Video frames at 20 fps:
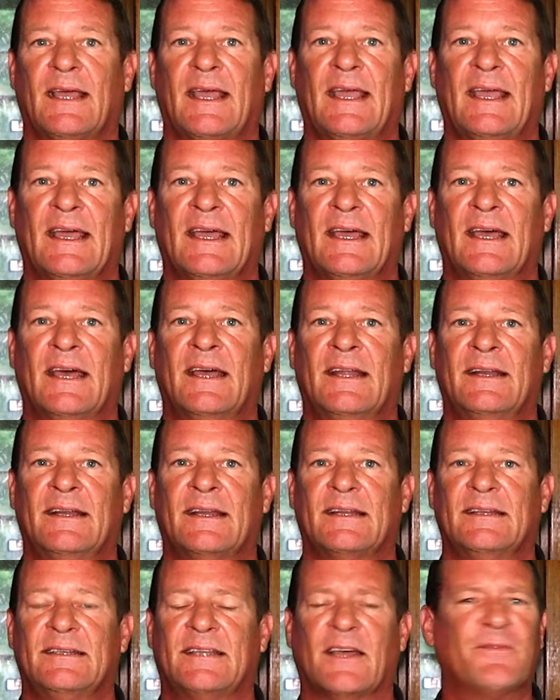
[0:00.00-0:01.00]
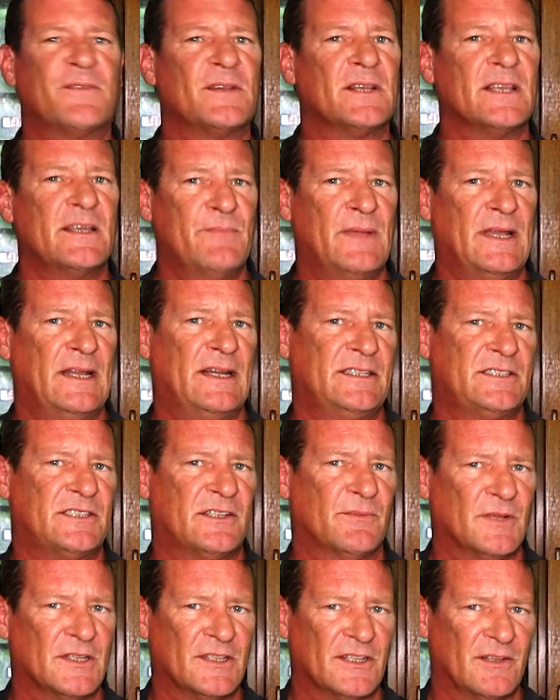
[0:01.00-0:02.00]
and definitely
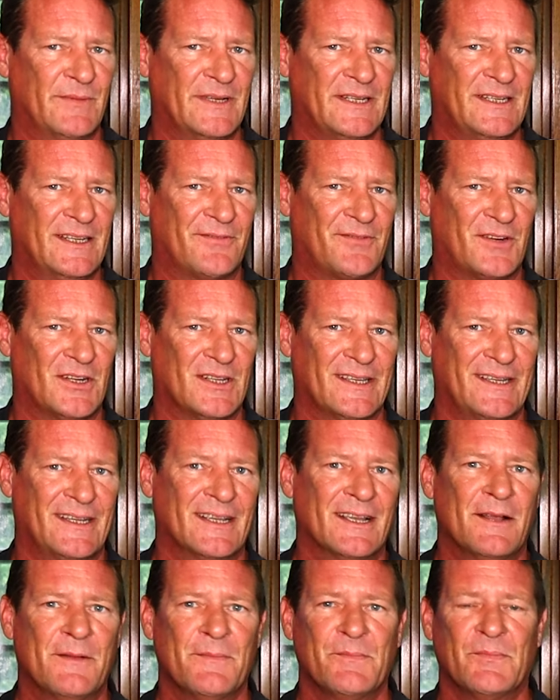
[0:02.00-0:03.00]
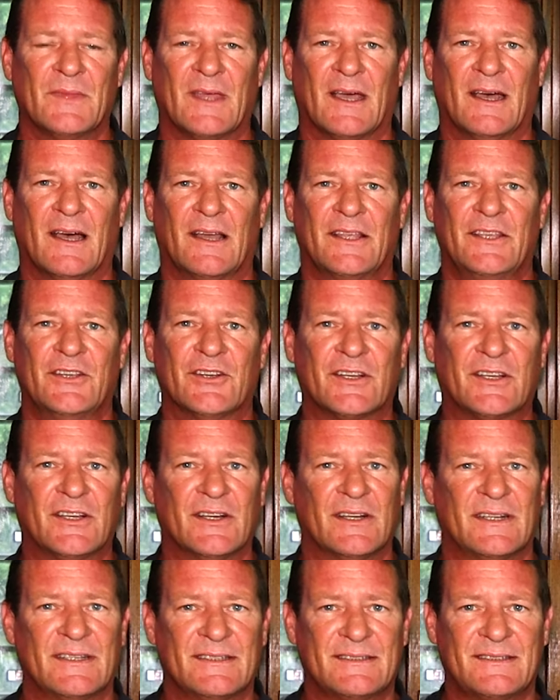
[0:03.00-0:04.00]
managed them a little bit differently. You're
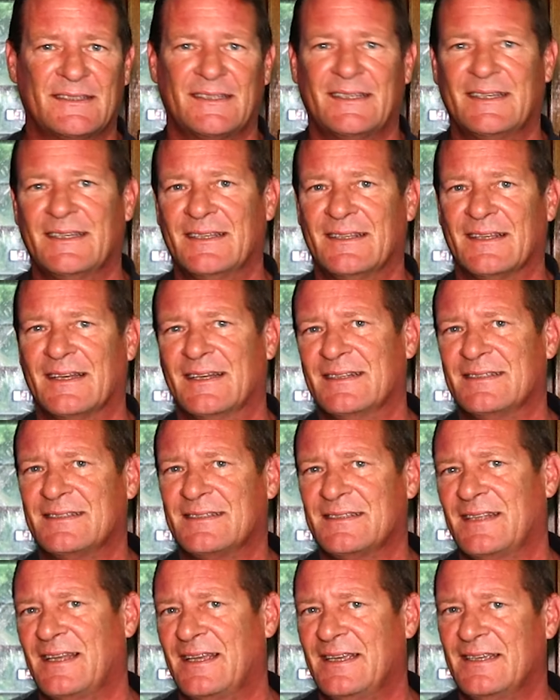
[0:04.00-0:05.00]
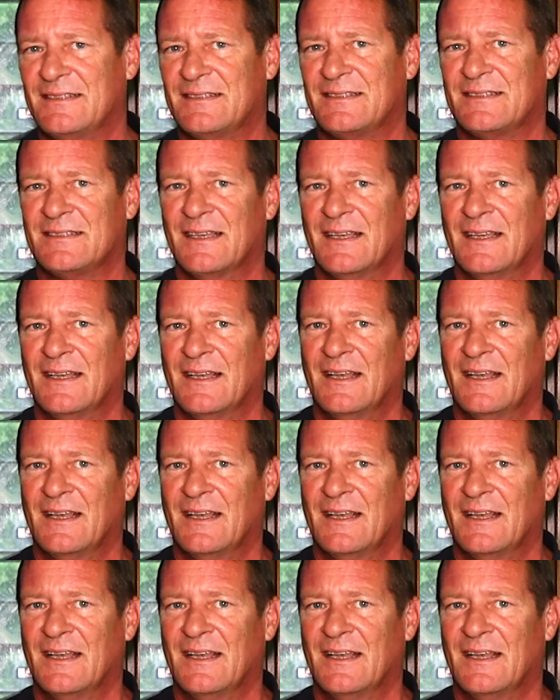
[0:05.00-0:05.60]
going to see that snakes